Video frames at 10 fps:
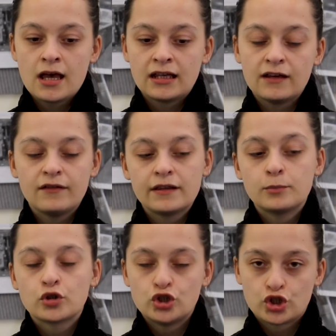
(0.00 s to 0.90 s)
giving them
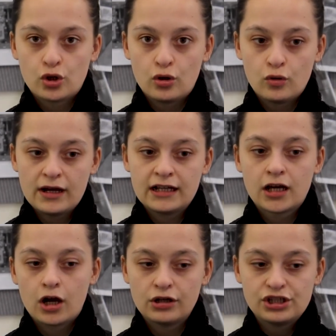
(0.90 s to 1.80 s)
control and
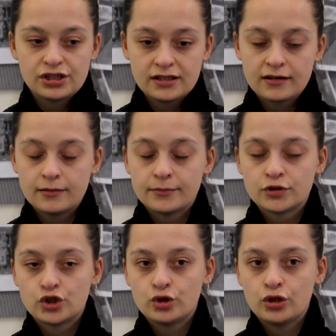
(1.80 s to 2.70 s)
encouraging them
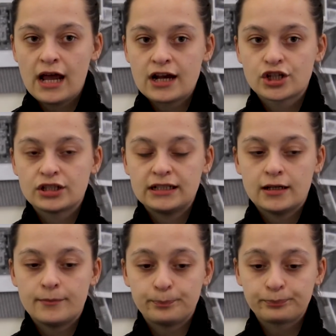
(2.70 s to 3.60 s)
to actually
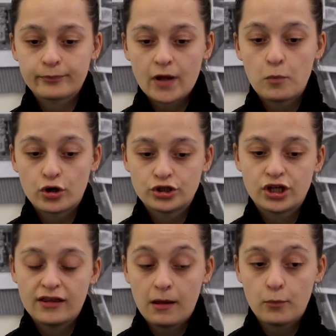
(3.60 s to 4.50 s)

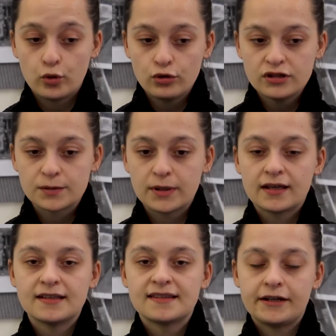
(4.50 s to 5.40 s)
monitor their moods,
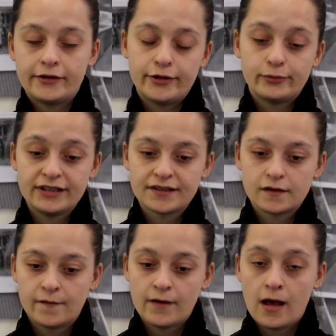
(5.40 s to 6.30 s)
because they are at risk
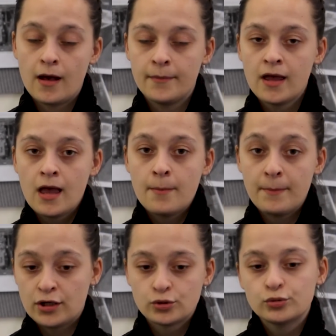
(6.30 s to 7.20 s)
of
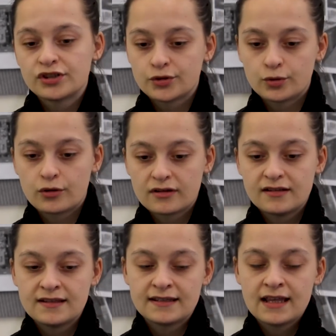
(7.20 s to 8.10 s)
mental
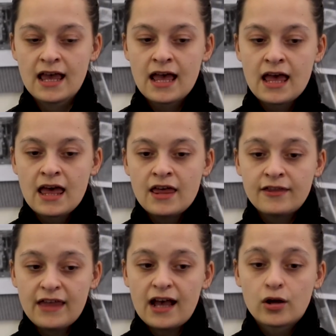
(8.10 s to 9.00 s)
disorders
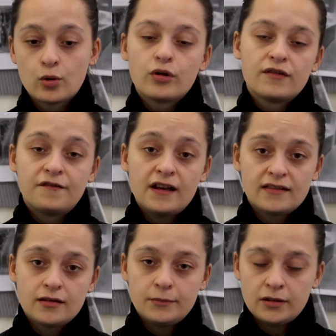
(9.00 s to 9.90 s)
that could
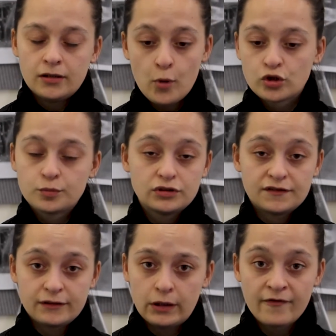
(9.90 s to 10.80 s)
affect them in multiple
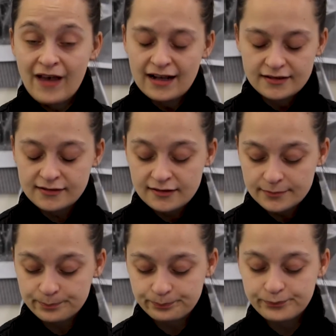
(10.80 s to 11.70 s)
different factors.
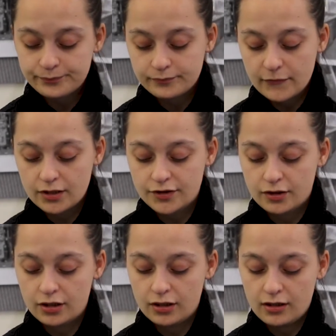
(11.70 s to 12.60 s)

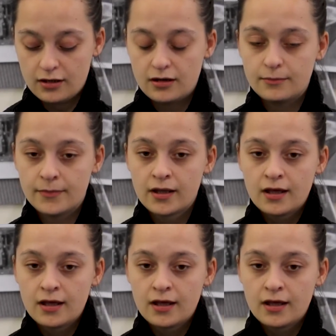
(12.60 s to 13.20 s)
So